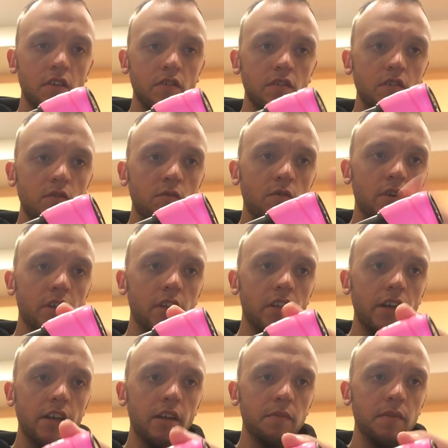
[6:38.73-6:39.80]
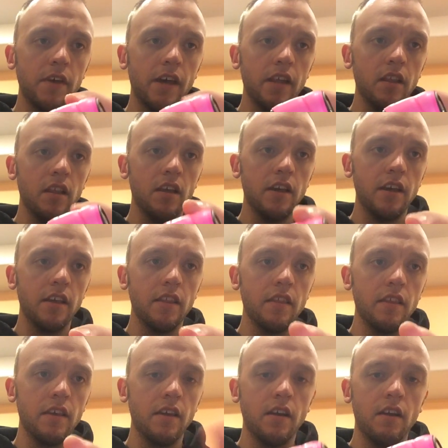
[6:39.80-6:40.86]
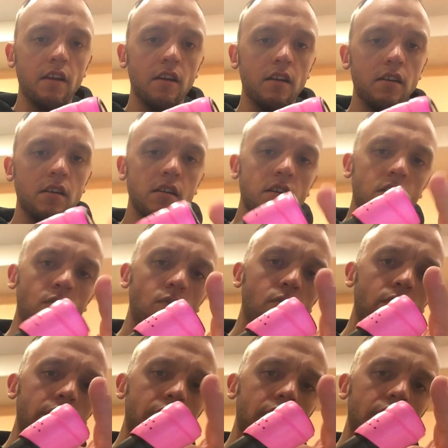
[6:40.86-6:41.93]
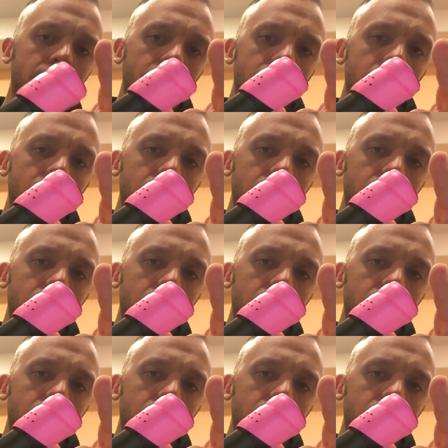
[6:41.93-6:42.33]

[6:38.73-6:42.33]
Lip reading: So you want to line up that line there with